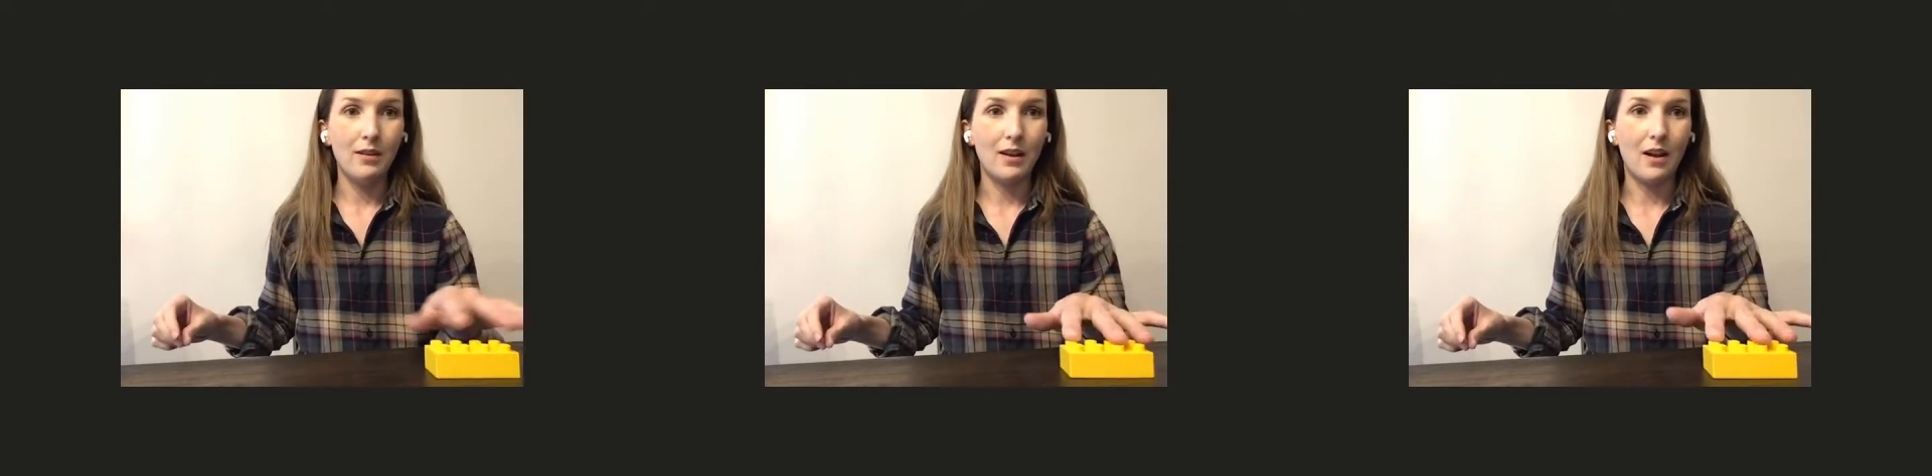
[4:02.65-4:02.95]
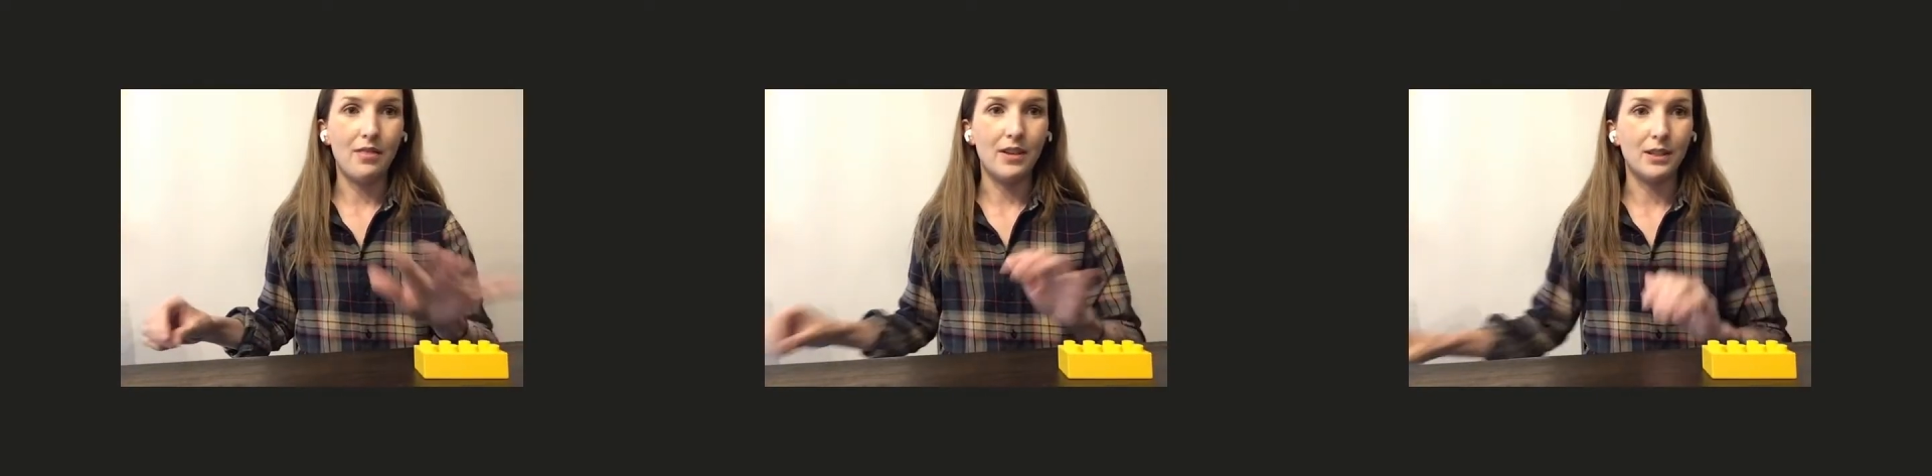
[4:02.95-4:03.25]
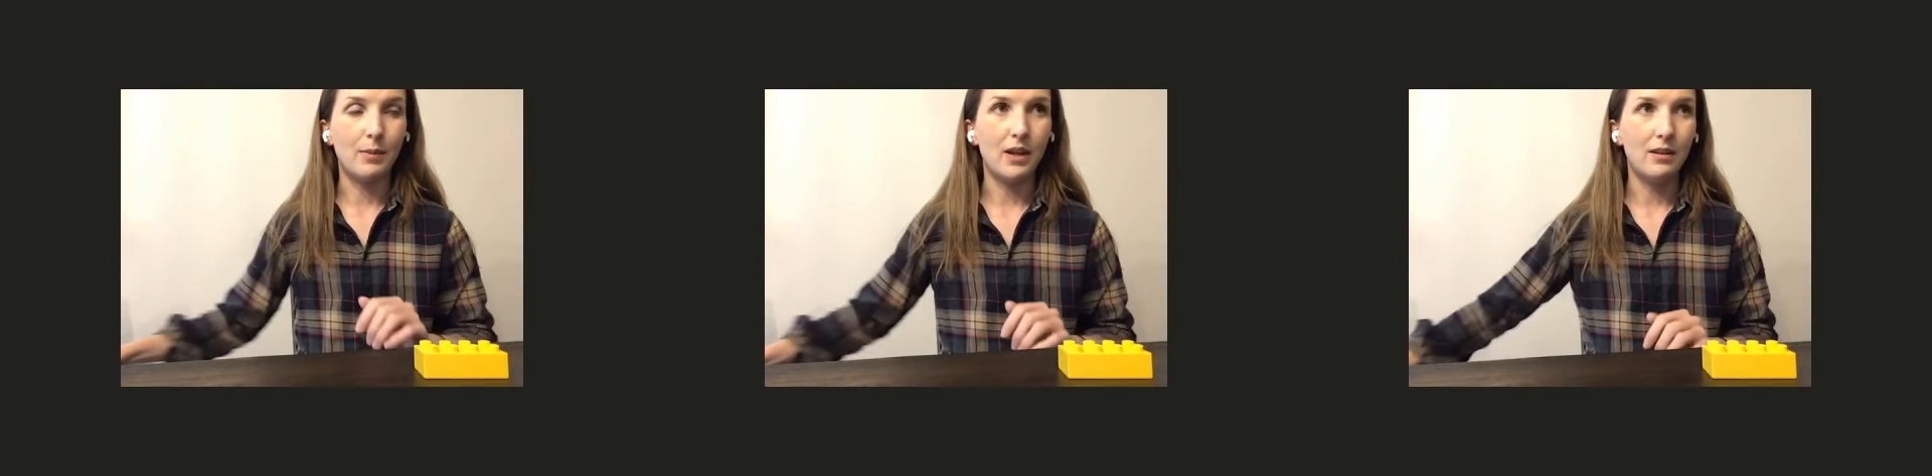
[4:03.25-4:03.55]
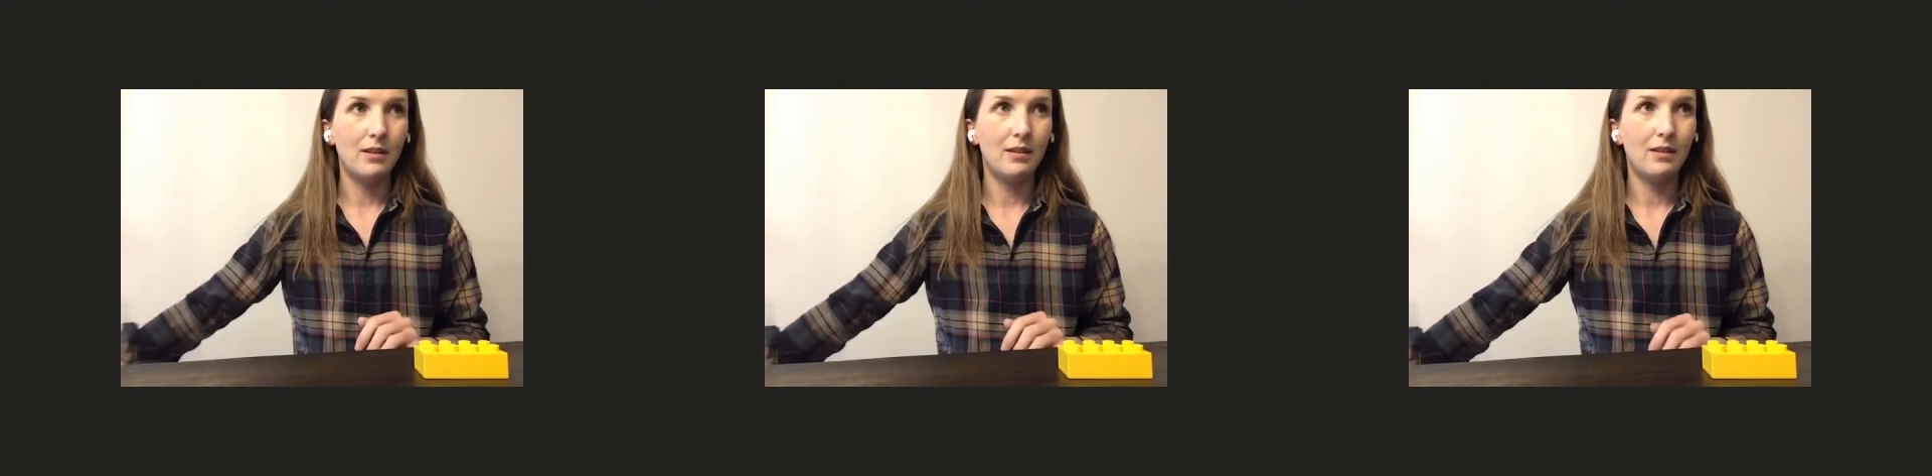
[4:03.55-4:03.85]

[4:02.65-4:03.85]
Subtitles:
got this bit.